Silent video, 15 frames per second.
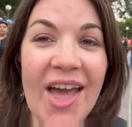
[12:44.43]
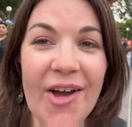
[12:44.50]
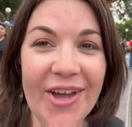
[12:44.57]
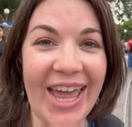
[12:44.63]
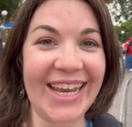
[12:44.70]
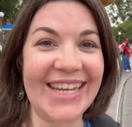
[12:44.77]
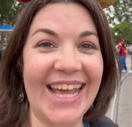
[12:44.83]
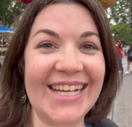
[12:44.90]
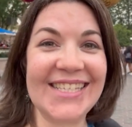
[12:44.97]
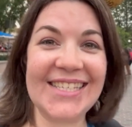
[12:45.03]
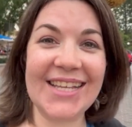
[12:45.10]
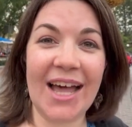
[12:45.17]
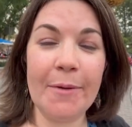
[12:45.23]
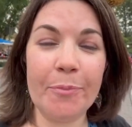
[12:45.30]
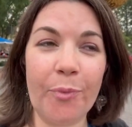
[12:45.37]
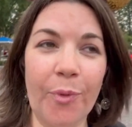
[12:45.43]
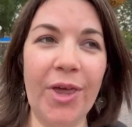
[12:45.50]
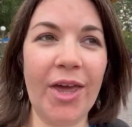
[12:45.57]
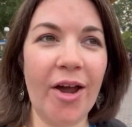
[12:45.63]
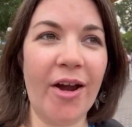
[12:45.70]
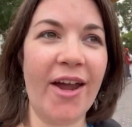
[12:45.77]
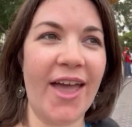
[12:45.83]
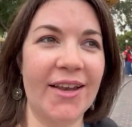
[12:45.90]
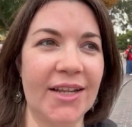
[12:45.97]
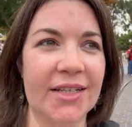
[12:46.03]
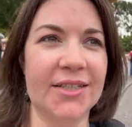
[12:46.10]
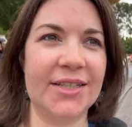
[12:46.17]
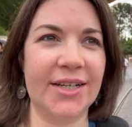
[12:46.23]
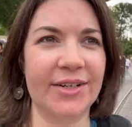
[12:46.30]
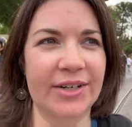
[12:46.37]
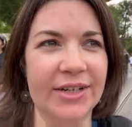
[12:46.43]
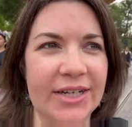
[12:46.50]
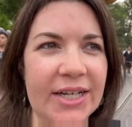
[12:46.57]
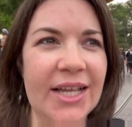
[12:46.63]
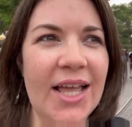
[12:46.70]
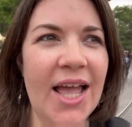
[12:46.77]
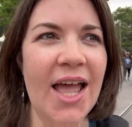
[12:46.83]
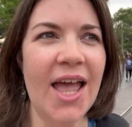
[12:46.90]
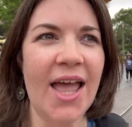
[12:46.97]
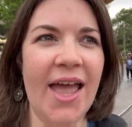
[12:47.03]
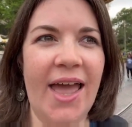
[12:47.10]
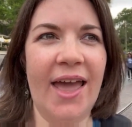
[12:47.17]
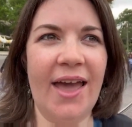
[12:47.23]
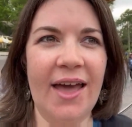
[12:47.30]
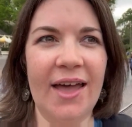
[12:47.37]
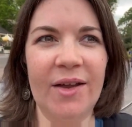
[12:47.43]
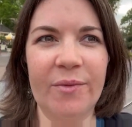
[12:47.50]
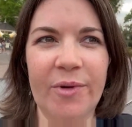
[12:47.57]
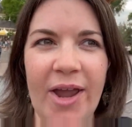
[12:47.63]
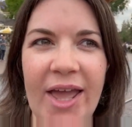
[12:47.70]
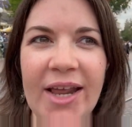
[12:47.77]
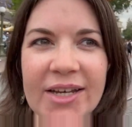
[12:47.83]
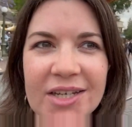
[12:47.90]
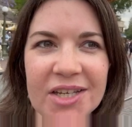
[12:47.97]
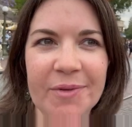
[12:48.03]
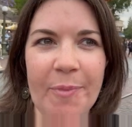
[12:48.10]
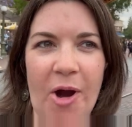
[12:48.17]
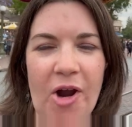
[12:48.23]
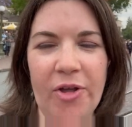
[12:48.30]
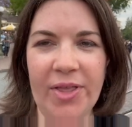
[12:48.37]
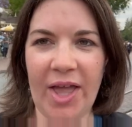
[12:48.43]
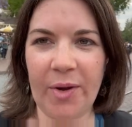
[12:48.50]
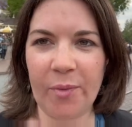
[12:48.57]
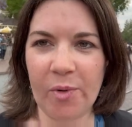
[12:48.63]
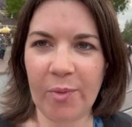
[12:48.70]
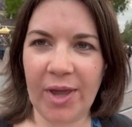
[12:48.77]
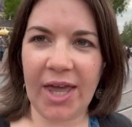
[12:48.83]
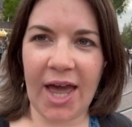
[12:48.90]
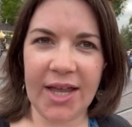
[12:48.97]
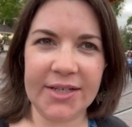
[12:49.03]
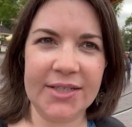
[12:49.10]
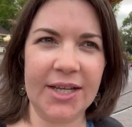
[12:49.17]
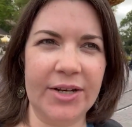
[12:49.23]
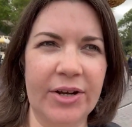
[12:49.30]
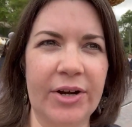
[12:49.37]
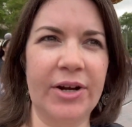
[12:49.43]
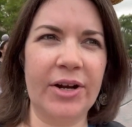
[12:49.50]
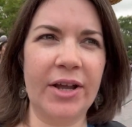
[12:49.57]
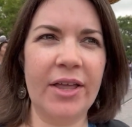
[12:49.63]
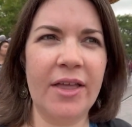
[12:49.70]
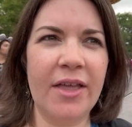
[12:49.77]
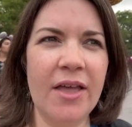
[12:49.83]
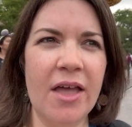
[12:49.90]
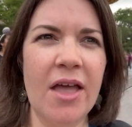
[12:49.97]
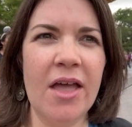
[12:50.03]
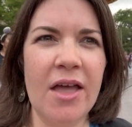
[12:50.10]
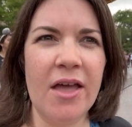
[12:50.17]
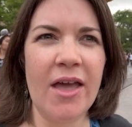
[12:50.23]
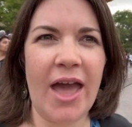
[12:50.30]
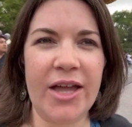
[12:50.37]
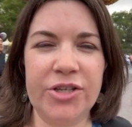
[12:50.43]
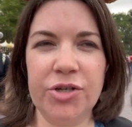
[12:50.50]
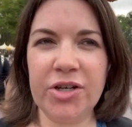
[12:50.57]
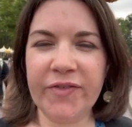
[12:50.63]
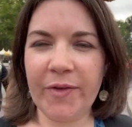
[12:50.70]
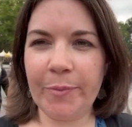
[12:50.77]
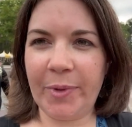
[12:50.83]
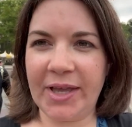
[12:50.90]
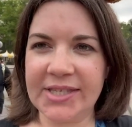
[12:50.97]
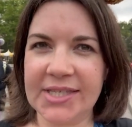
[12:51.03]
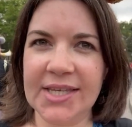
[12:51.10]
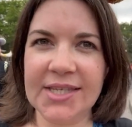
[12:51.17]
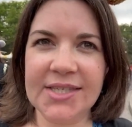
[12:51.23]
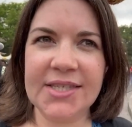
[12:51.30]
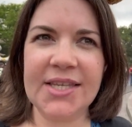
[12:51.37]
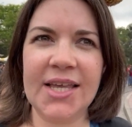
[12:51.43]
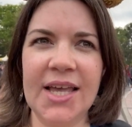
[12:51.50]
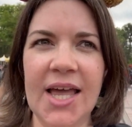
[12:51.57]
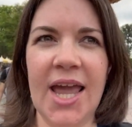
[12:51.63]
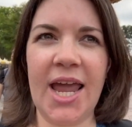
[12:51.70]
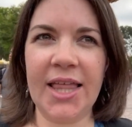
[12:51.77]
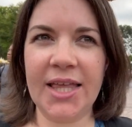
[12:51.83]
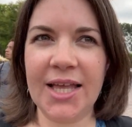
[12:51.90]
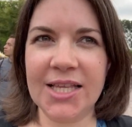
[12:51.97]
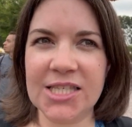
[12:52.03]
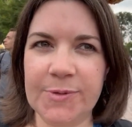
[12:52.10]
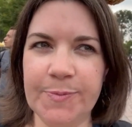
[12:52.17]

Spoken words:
Okay, next stop, we are heading to dinner, and we're heading to Tomorrowland, where we got dinner at 2 different places. Alien's